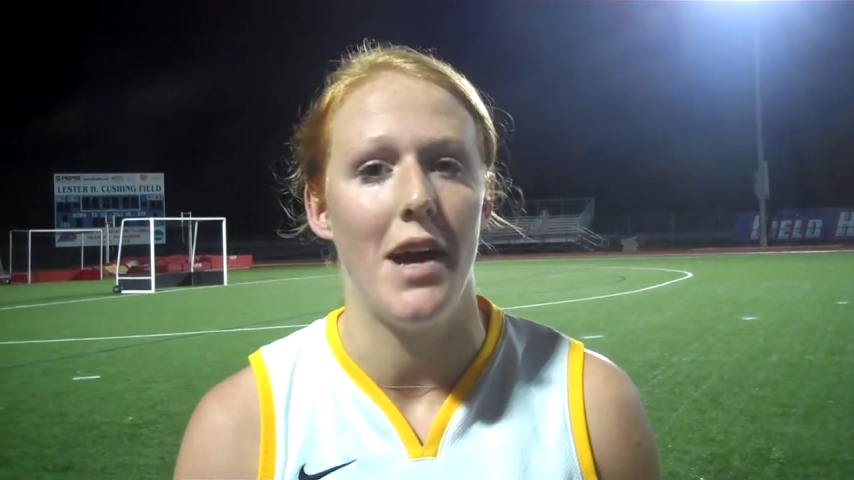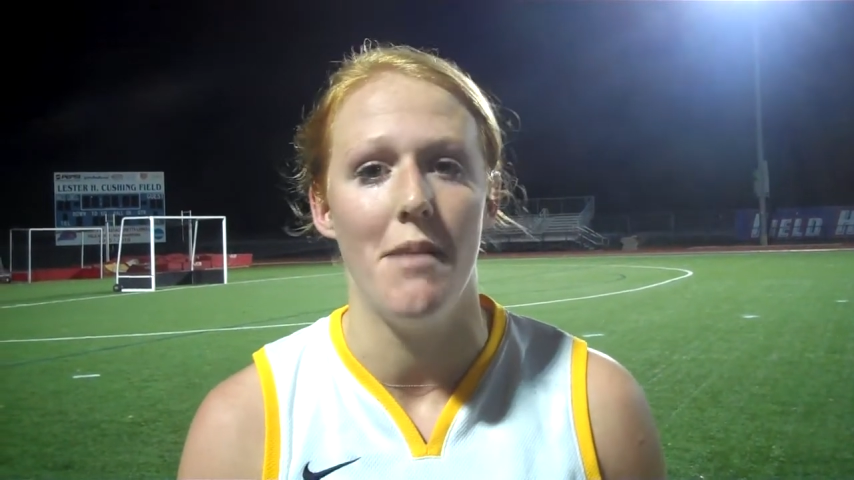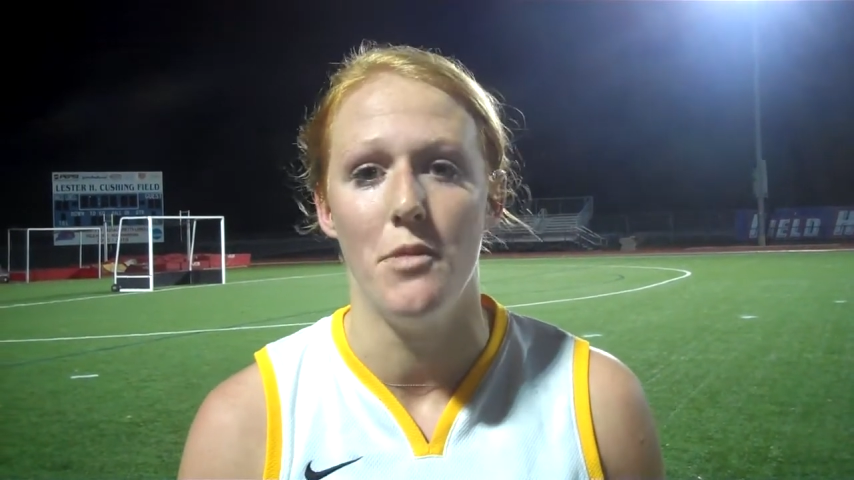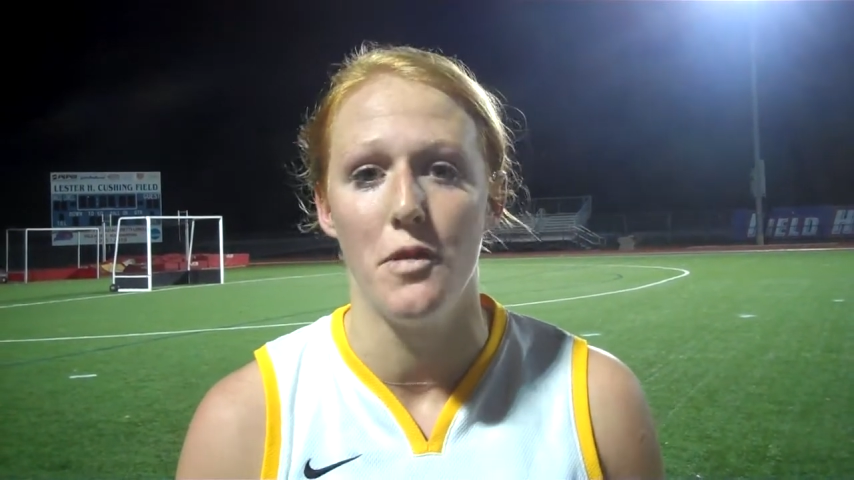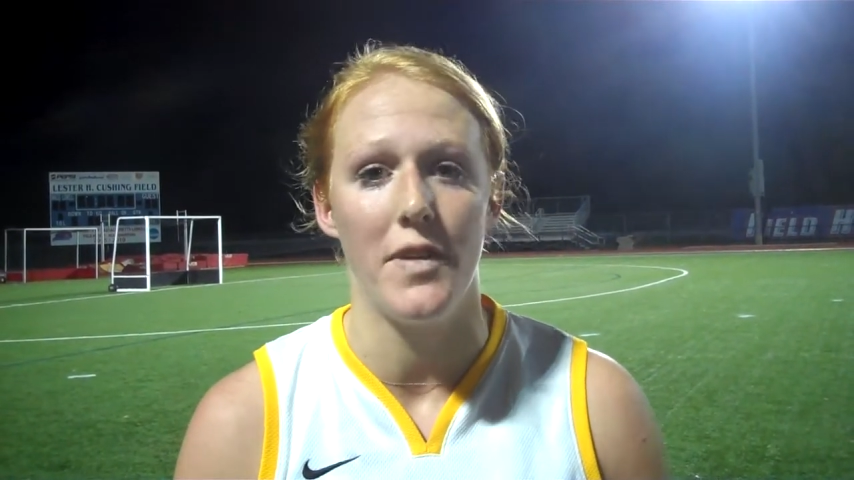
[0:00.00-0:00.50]

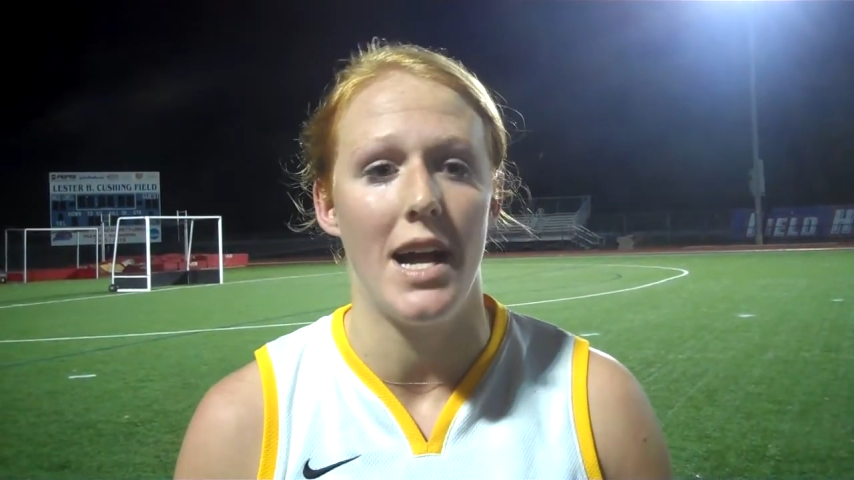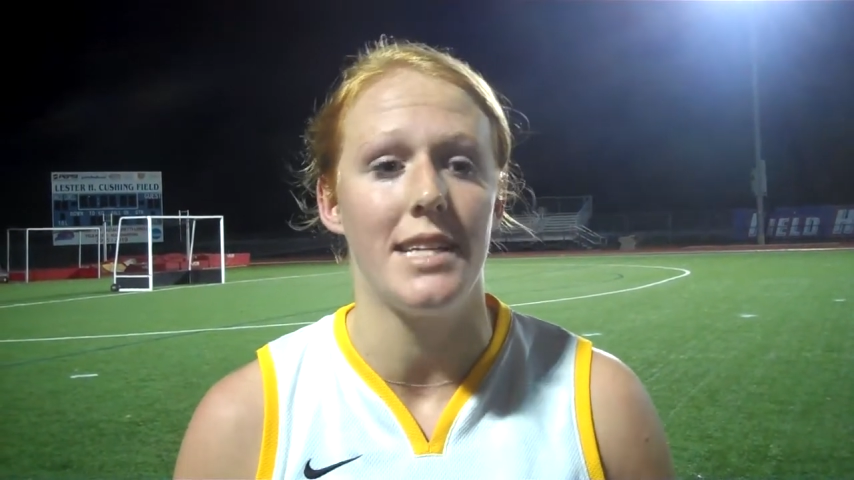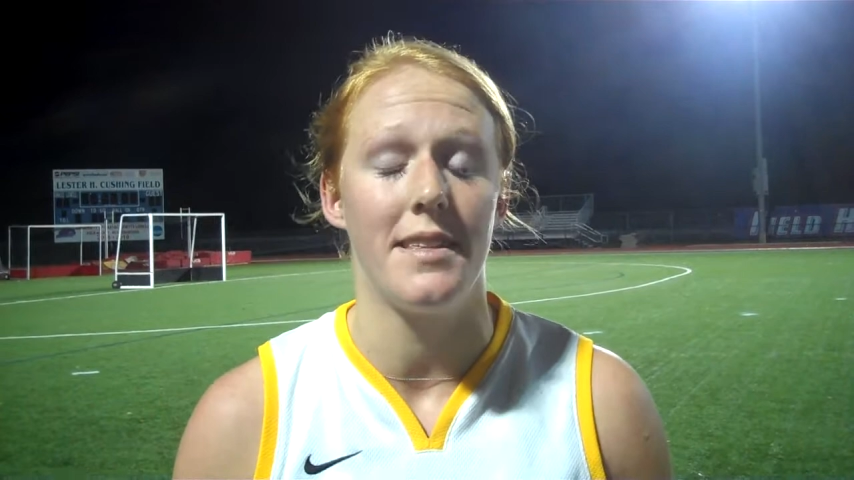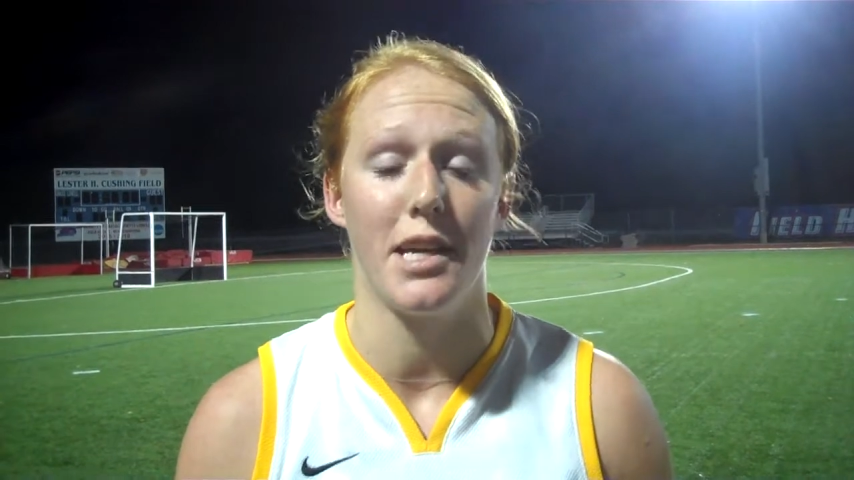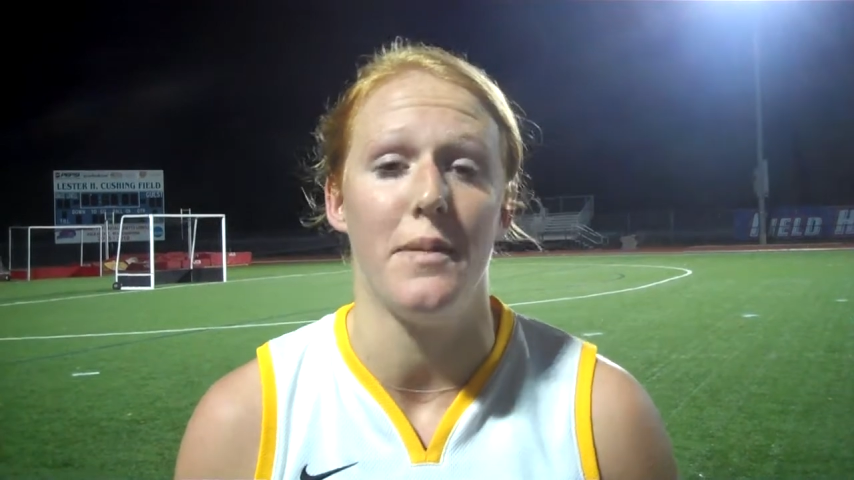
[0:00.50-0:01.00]
but moving
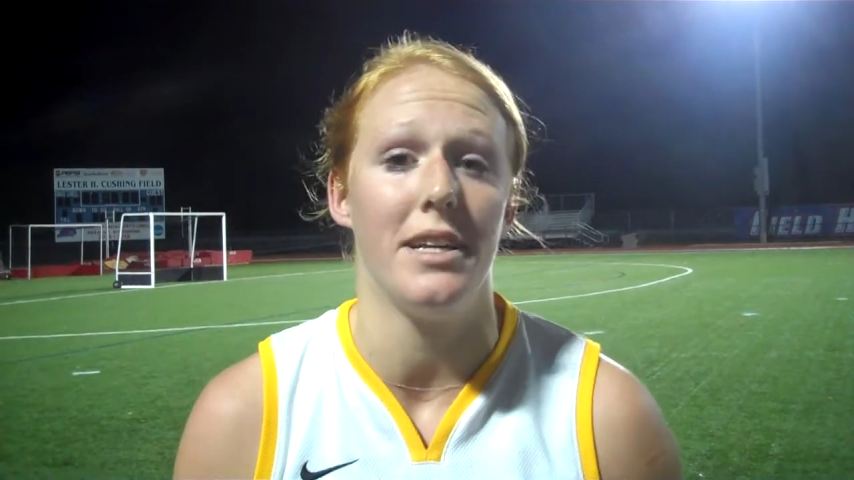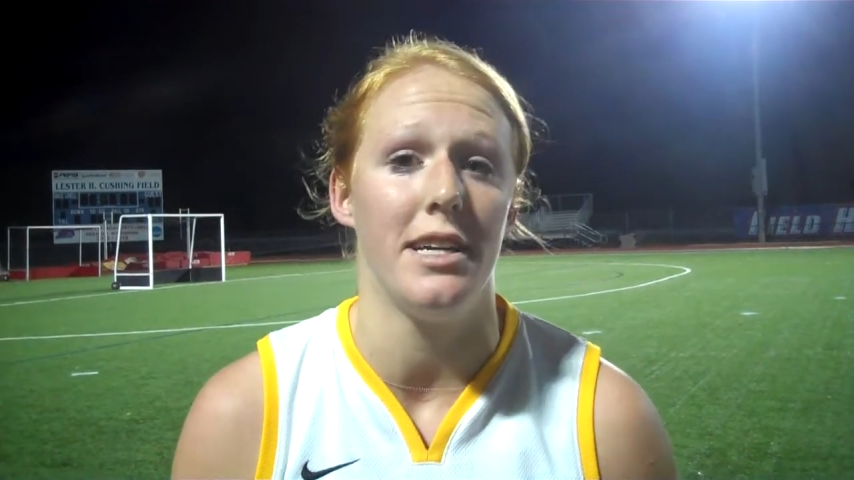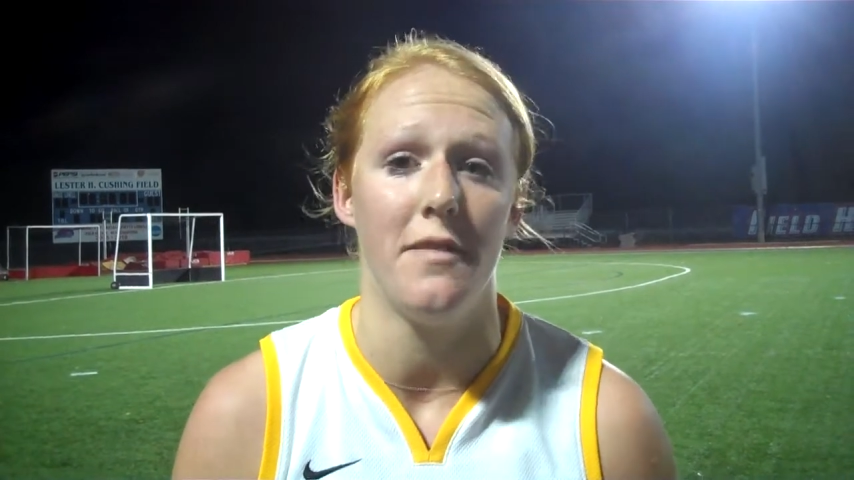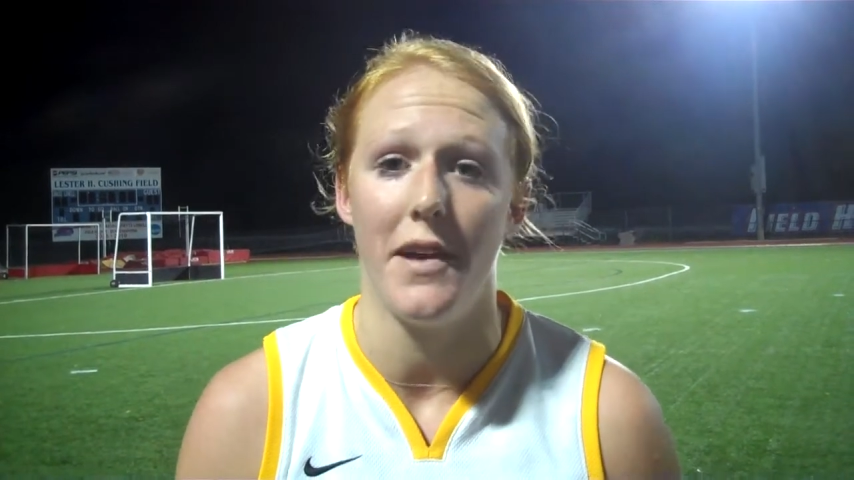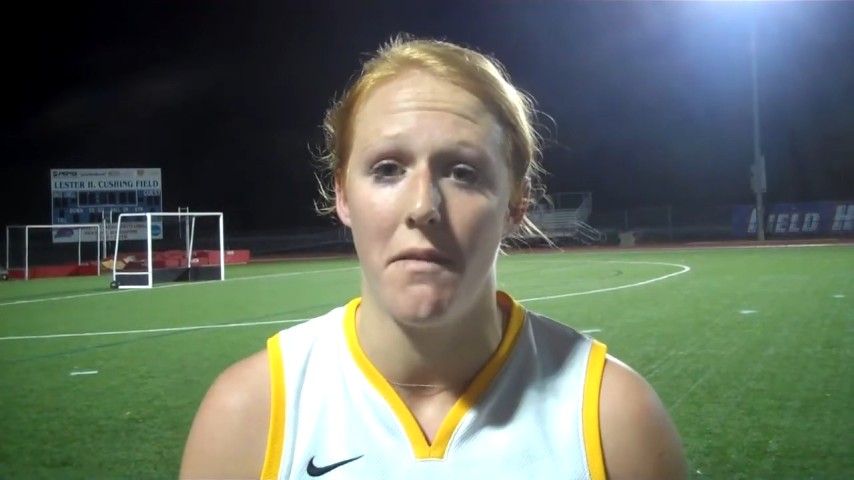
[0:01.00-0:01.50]
on to thinking about
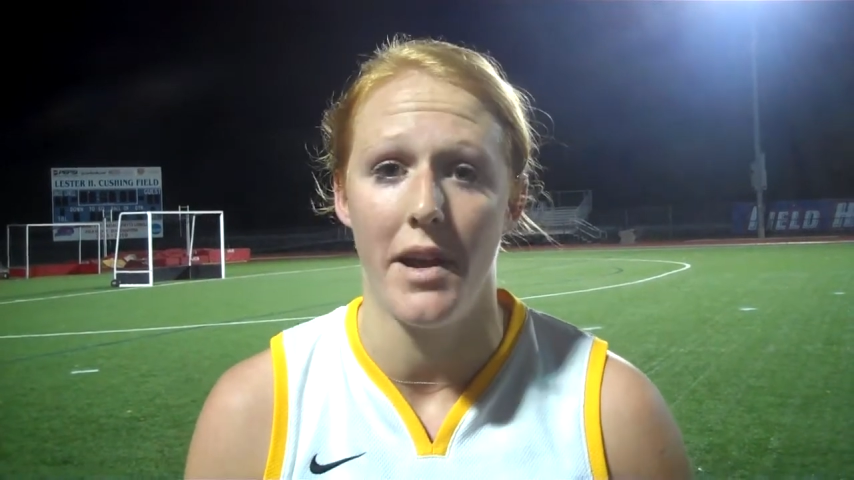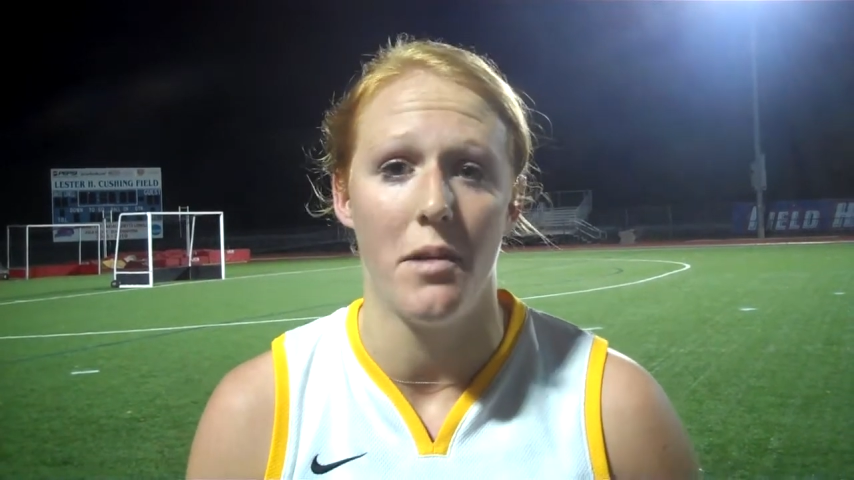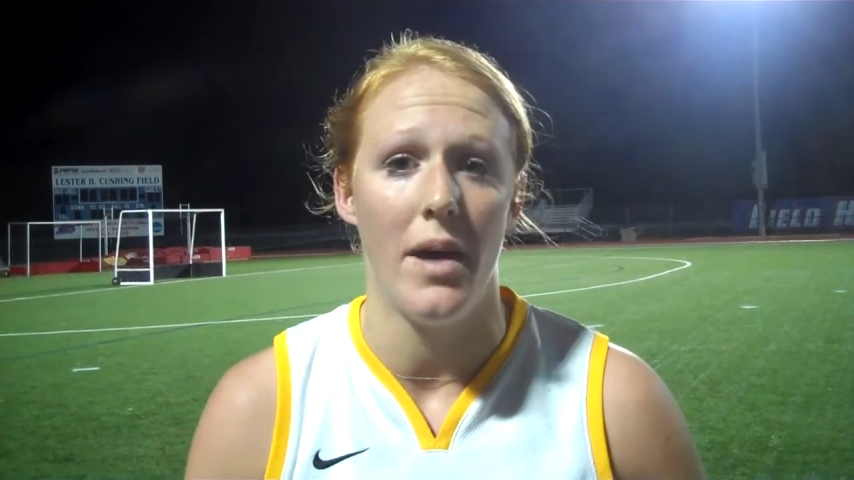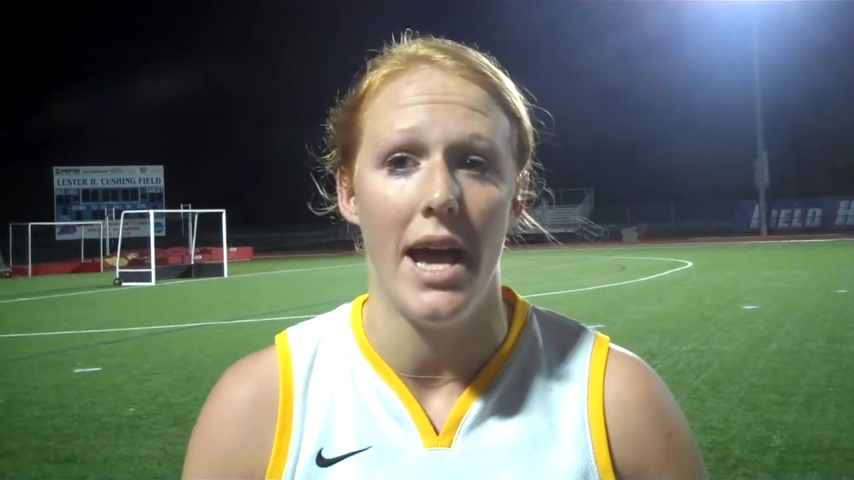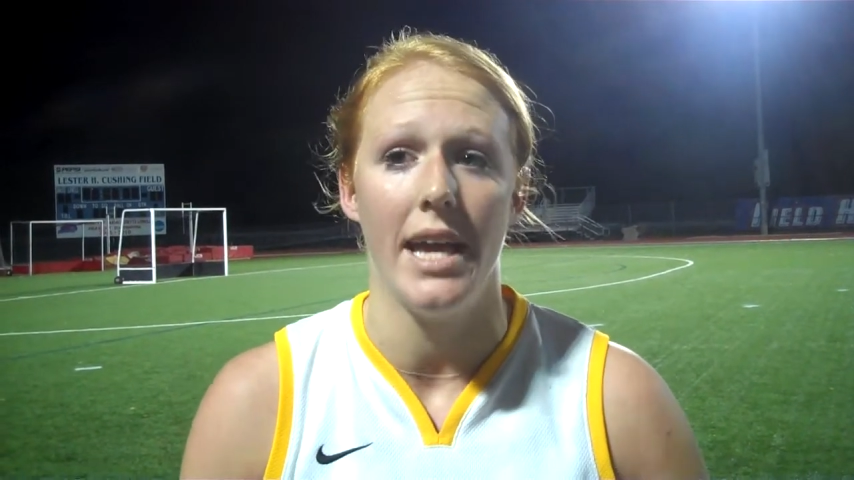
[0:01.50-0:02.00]
Delphi right
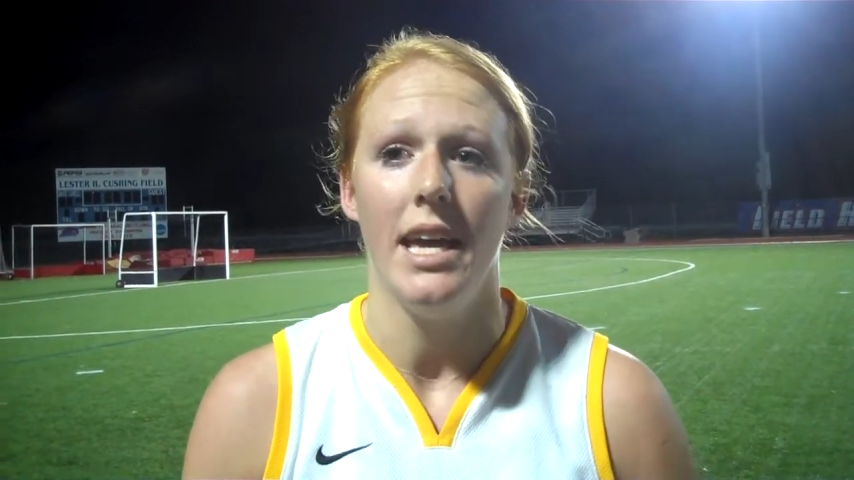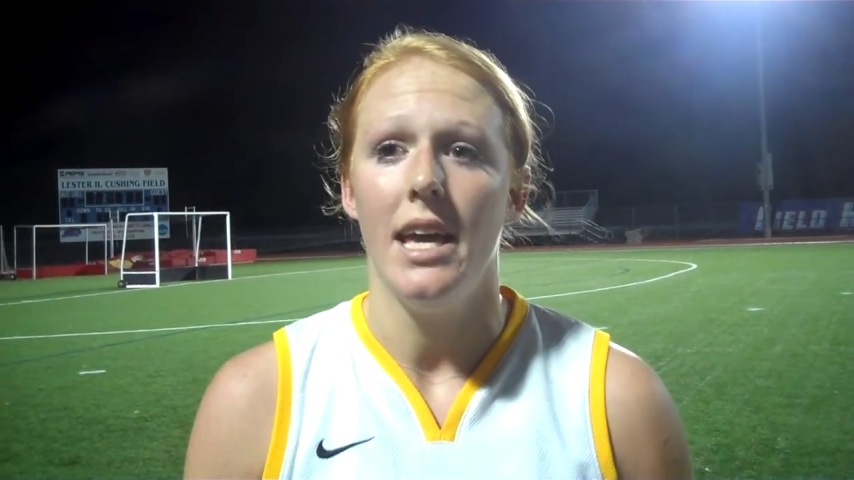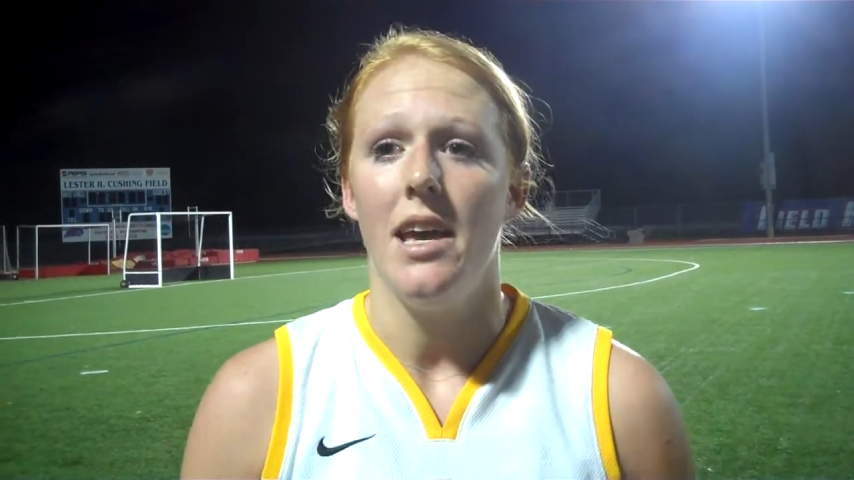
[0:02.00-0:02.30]
away.